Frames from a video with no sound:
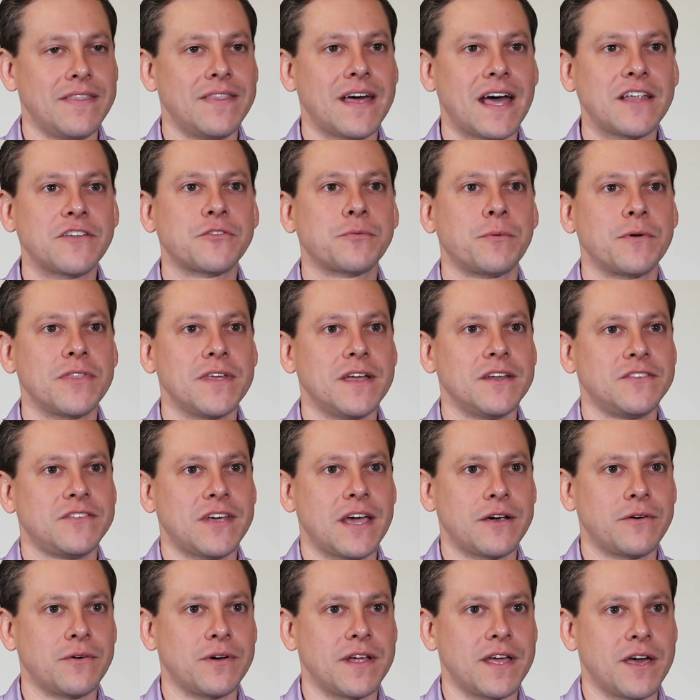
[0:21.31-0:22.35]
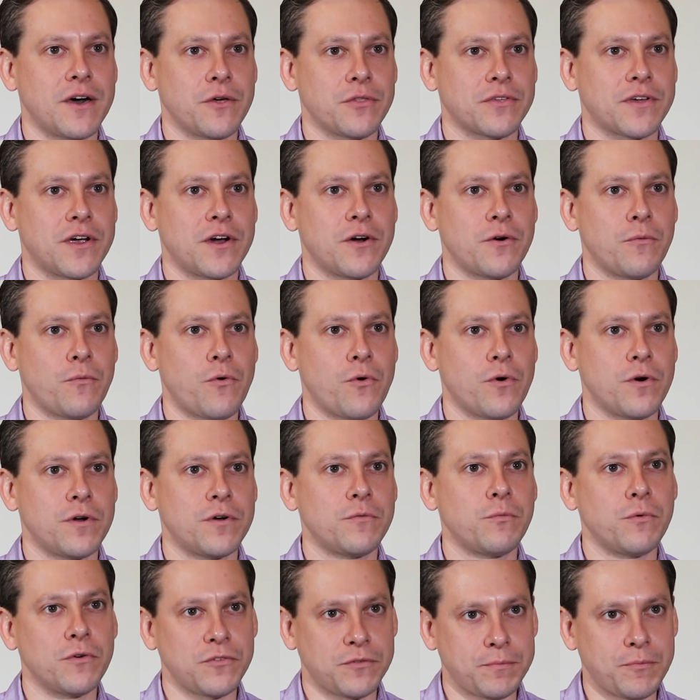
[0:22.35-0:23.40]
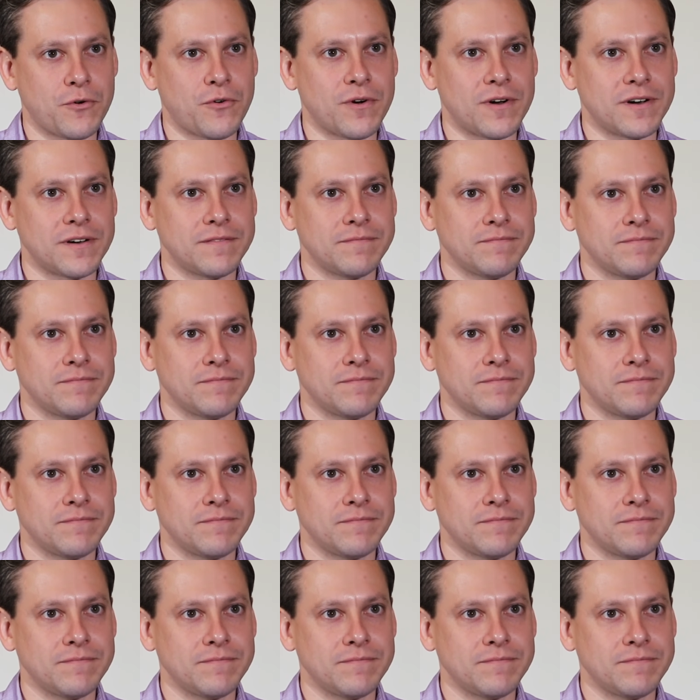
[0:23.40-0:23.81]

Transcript: And that's where the Integrity Healthcare Award was born.